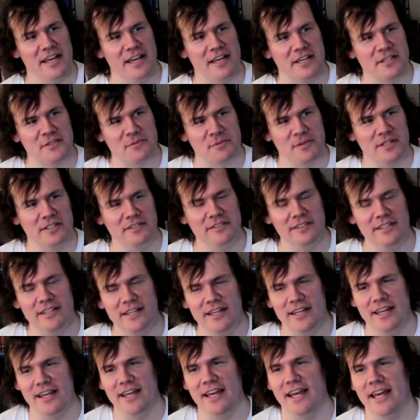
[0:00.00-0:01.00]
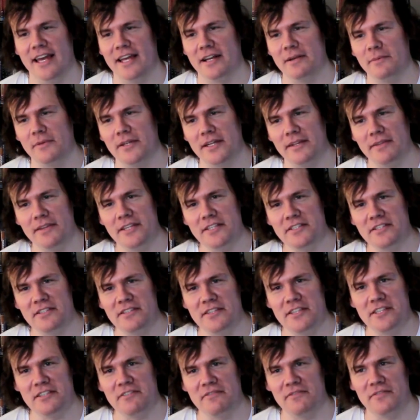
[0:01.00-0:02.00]
as well. And I'm like,
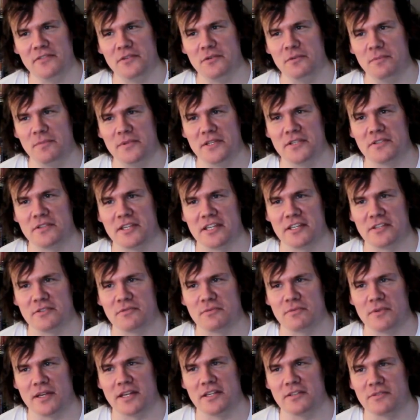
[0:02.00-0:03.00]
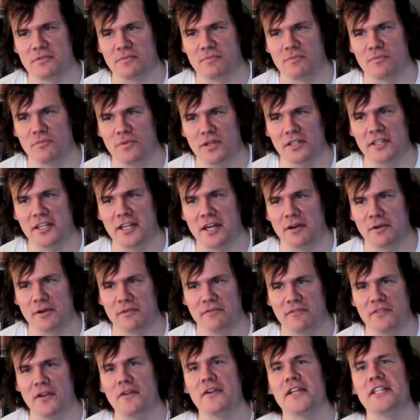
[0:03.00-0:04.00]
this film is really
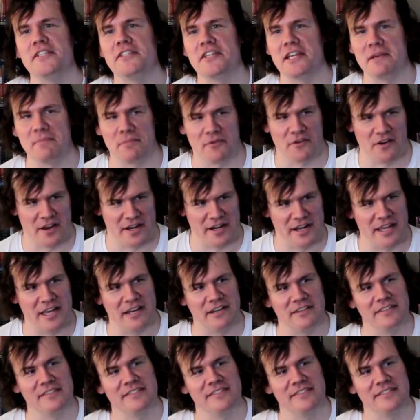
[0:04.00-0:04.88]
going very deep right now.